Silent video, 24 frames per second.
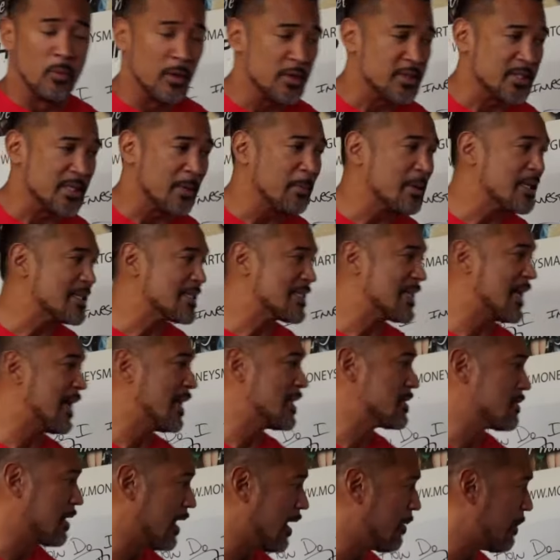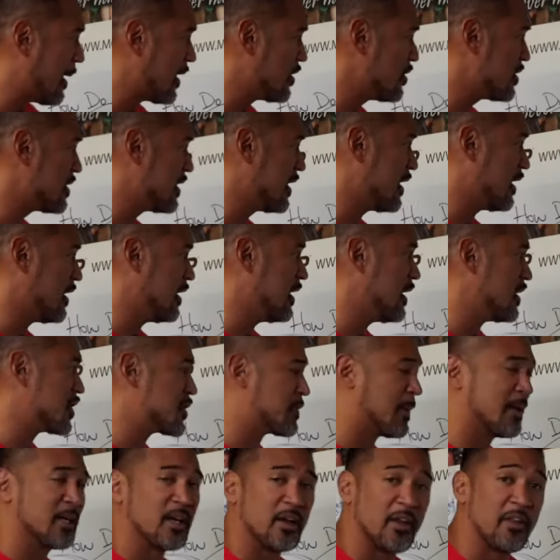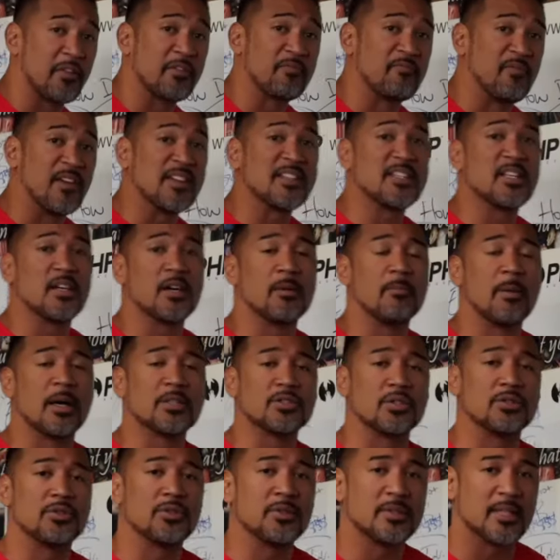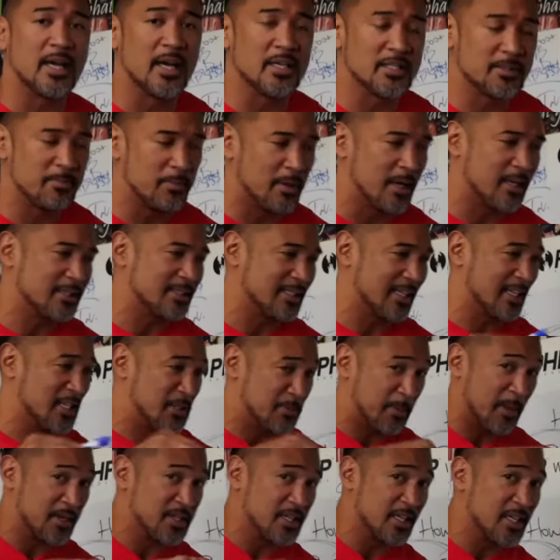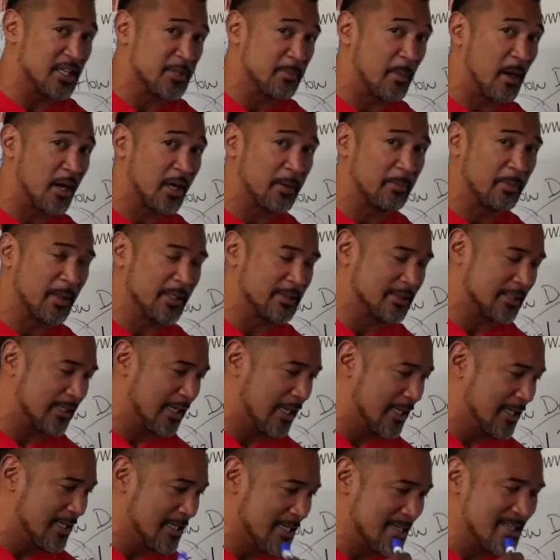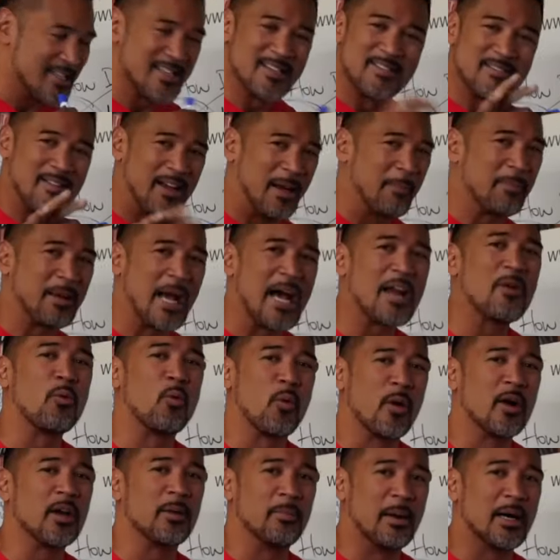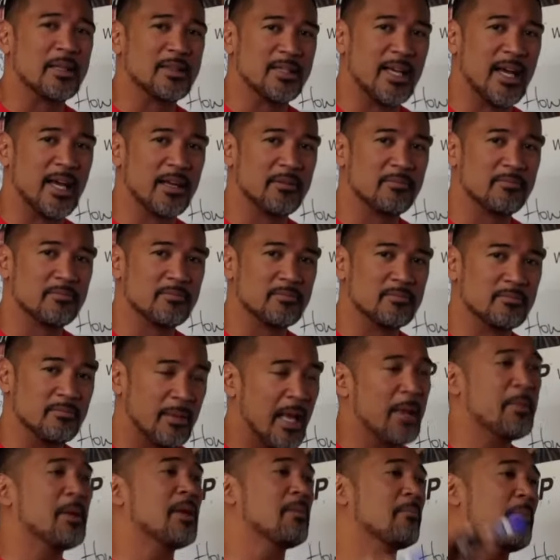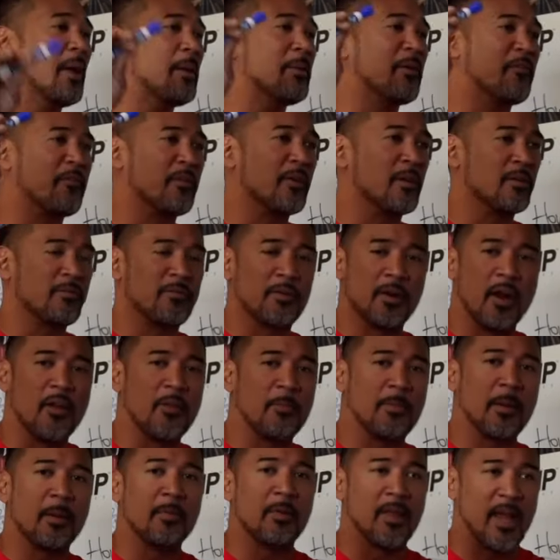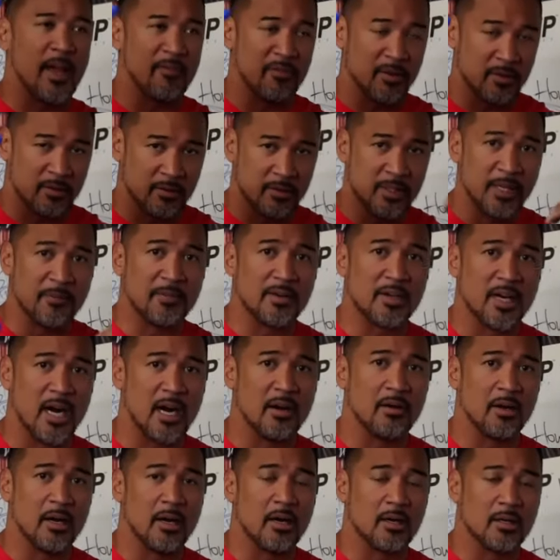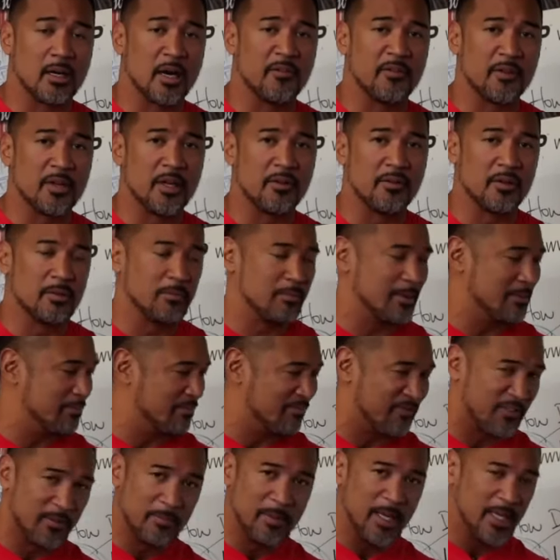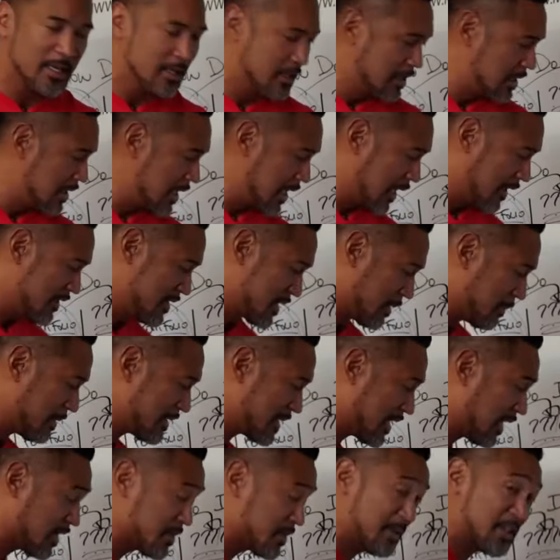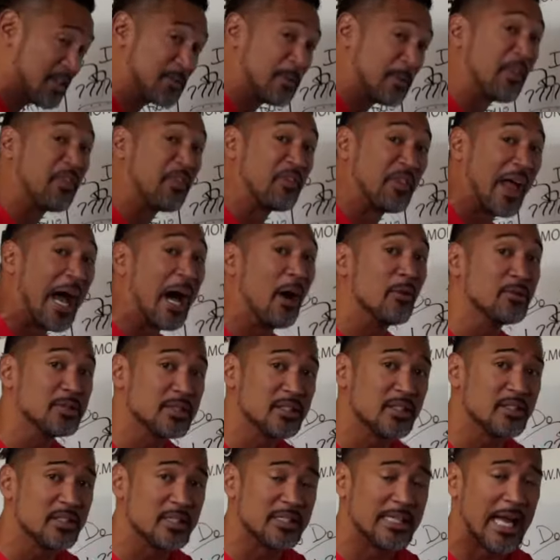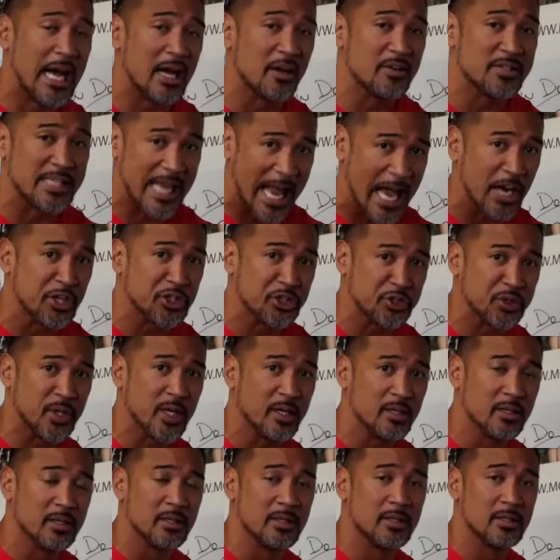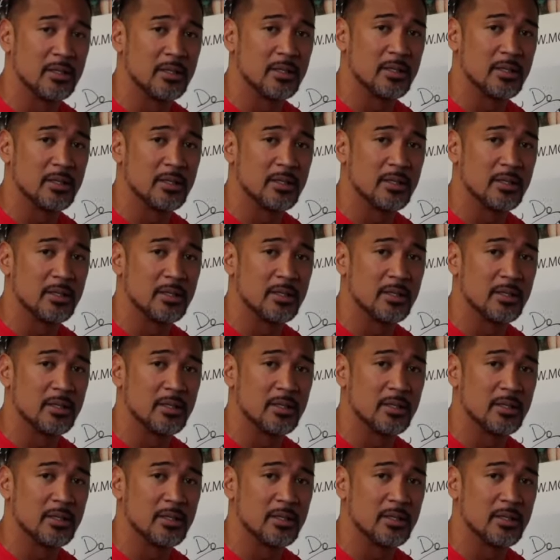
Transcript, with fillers: When somebody says, hey man, you need to spend another $1,500 or $2,000, especially in this marketplace today, I'm kind of worried about that. Maybe for other people, they have a different comfort level. But for me, if somebody tells me to spend thousands of dollars extra